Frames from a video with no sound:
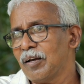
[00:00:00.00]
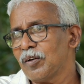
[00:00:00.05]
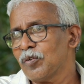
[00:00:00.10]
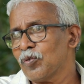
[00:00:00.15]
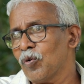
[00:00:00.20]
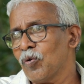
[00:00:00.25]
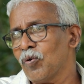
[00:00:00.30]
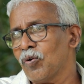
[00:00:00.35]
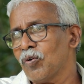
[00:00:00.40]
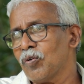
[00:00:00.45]

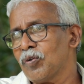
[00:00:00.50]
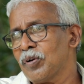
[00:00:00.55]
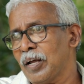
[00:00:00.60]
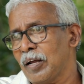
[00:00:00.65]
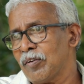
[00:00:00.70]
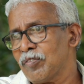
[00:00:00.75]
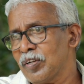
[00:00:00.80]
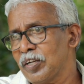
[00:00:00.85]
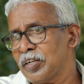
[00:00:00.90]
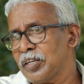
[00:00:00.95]
So
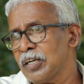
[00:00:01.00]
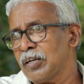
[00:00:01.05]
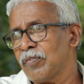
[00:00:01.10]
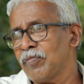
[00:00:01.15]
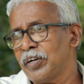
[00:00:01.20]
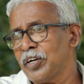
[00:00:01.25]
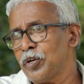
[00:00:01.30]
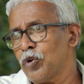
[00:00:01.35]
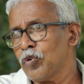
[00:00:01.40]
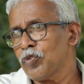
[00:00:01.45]
translating
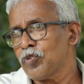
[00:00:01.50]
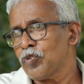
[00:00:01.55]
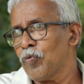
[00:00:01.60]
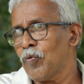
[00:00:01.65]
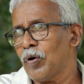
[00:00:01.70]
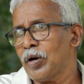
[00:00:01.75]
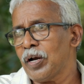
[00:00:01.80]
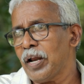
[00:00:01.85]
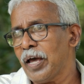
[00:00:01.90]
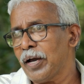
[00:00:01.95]
videos to
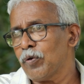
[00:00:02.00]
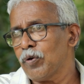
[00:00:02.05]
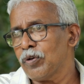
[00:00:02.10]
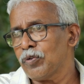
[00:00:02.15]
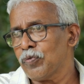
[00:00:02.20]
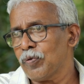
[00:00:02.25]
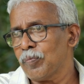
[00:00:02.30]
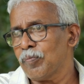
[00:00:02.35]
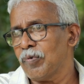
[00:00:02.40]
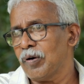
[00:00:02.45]
one language
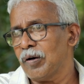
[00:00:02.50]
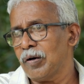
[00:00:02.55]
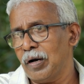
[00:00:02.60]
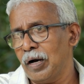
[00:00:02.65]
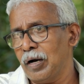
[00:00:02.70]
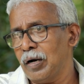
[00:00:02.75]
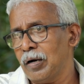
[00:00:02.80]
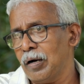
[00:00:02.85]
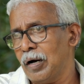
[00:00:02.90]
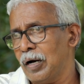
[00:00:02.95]
from
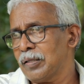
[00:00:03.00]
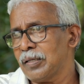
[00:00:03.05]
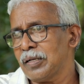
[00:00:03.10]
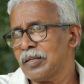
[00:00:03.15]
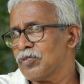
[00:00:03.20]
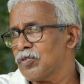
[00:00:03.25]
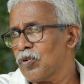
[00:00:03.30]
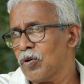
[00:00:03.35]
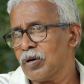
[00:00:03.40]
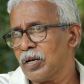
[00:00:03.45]
uh, other
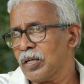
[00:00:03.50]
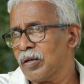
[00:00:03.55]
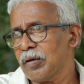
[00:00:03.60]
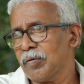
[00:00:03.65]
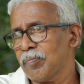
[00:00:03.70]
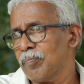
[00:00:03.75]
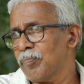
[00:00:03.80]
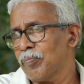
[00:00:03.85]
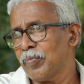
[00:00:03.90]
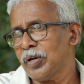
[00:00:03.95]
is not a
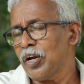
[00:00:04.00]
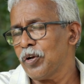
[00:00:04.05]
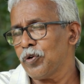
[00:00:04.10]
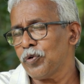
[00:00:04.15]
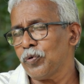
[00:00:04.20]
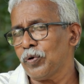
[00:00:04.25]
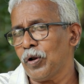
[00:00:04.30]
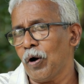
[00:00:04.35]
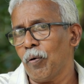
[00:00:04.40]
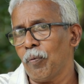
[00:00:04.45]
big
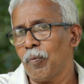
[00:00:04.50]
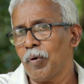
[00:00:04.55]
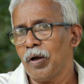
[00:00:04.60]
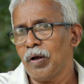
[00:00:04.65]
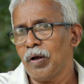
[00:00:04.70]
issue now.